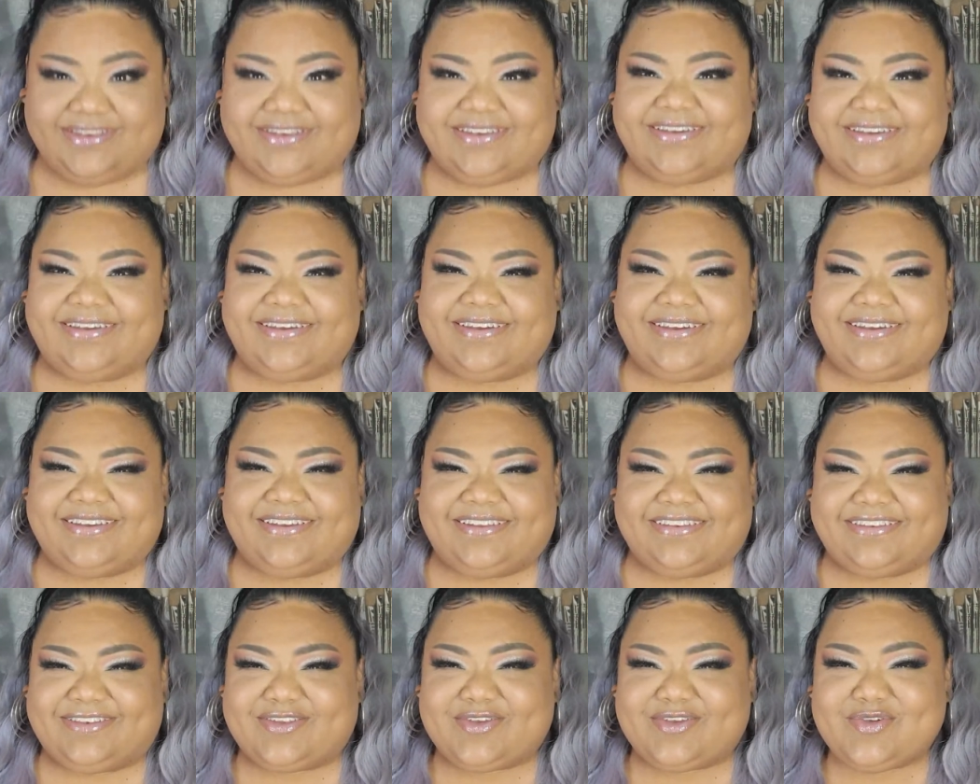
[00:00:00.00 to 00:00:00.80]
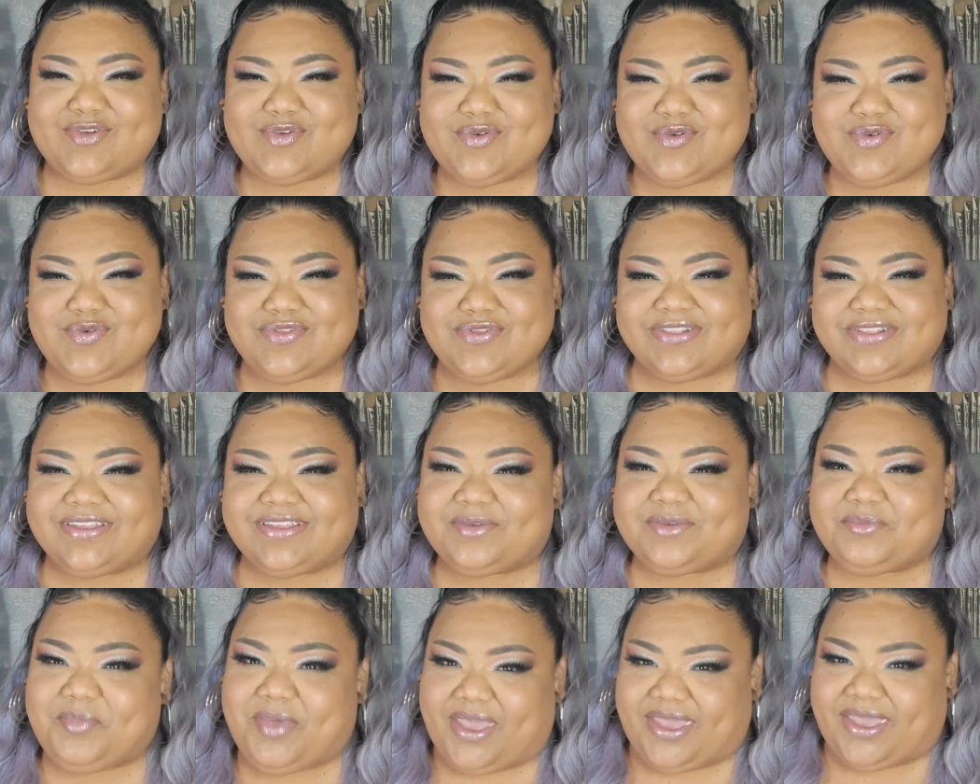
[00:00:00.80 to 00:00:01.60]
it does
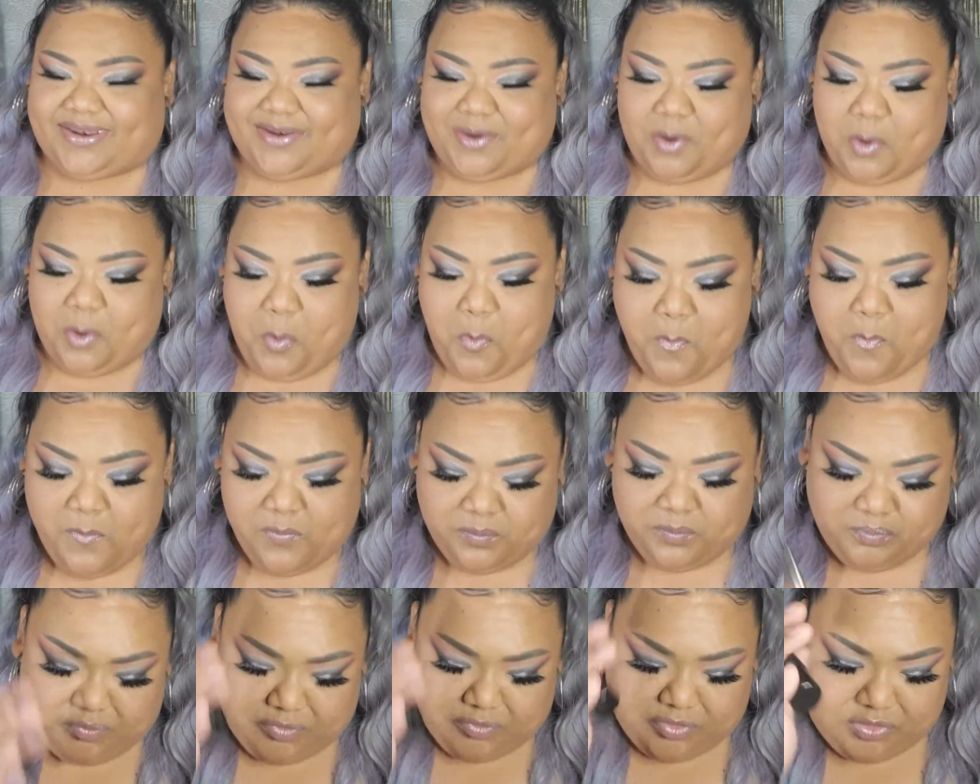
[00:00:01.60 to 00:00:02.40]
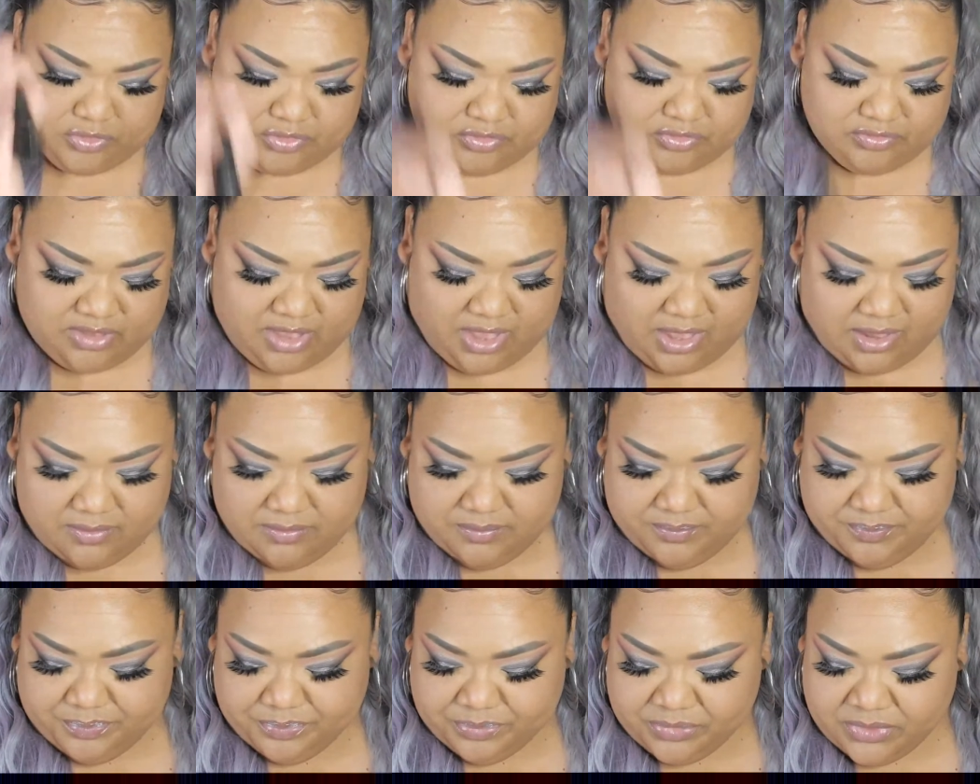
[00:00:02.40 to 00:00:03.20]
look matte. So there's that.